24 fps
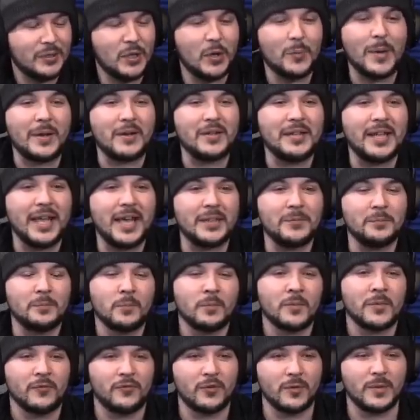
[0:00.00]
no, better yet,
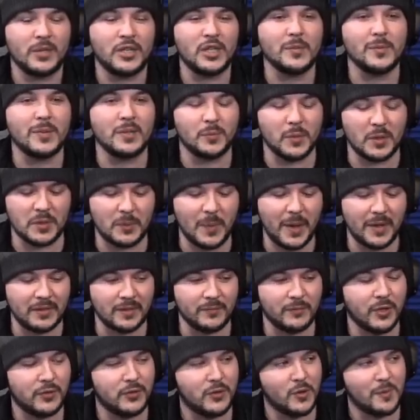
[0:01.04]
from a human
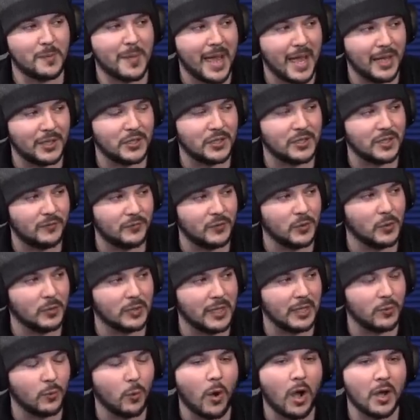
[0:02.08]
perspective, could you imagine if you were
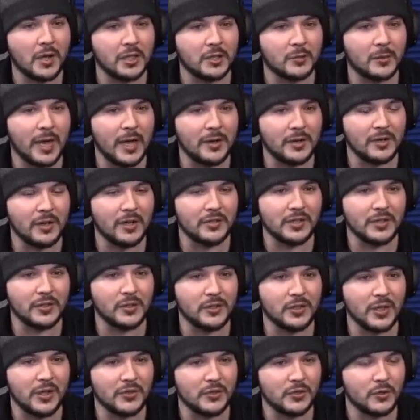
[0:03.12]
like walking around and all of a sudden
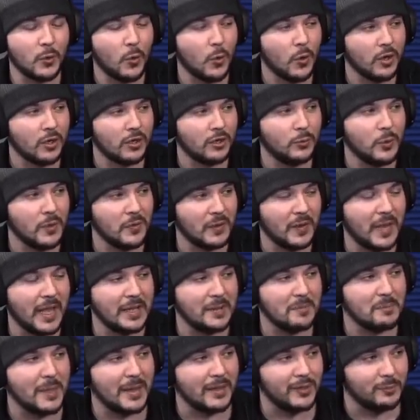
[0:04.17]
you saw a squirrel with
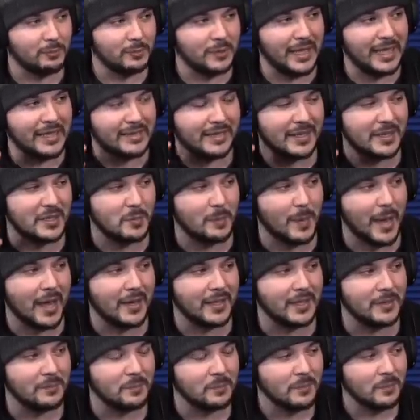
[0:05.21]
like metal plates on its
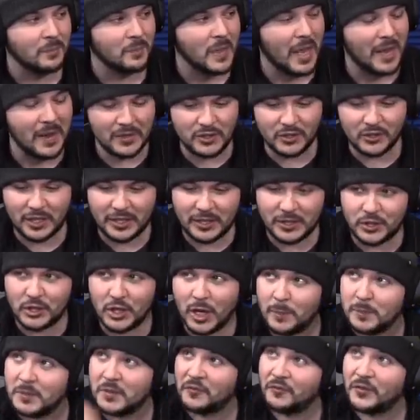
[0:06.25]
body? And it just like
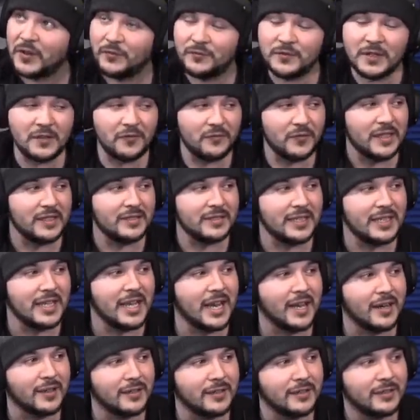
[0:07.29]
jumped 50 feet in
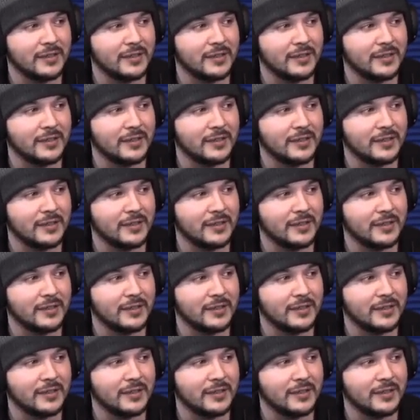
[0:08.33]
the air.